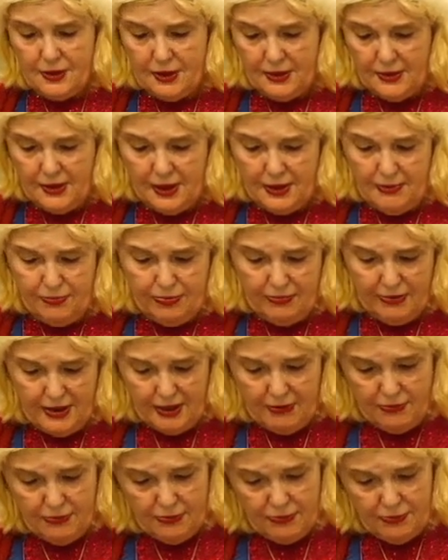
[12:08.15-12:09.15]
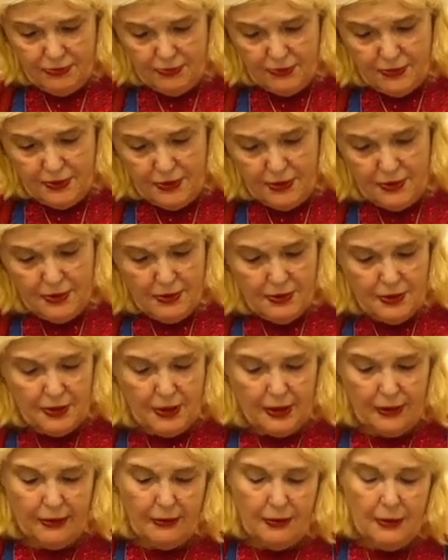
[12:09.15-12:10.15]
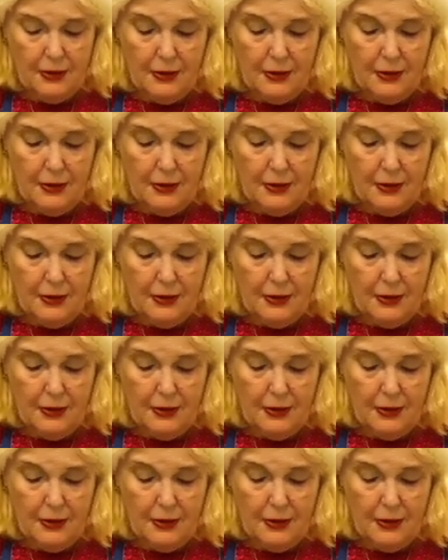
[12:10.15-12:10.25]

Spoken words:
Is that the brown? Yeah.